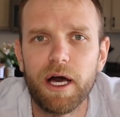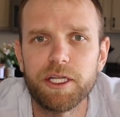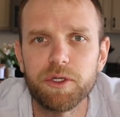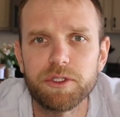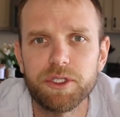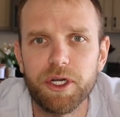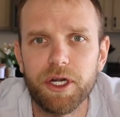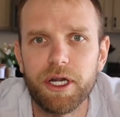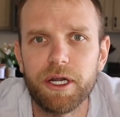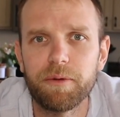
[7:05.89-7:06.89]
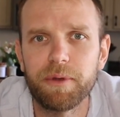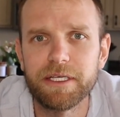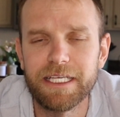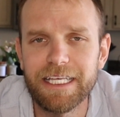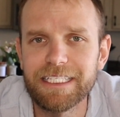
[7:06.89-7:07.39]
I chose her
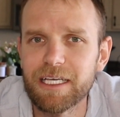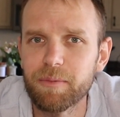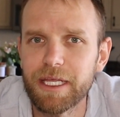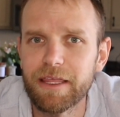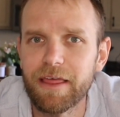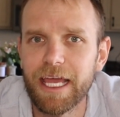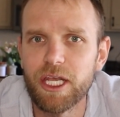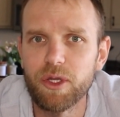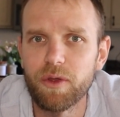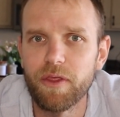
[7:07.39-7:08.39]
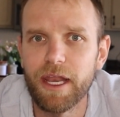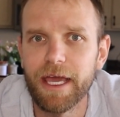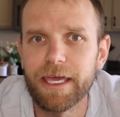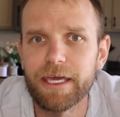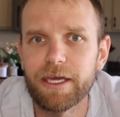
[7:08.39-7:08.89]
because I needed somebody that I knew that
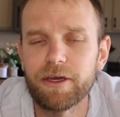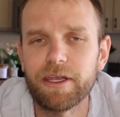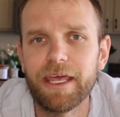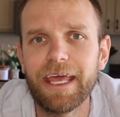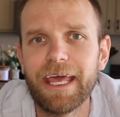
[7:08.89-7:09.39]
I could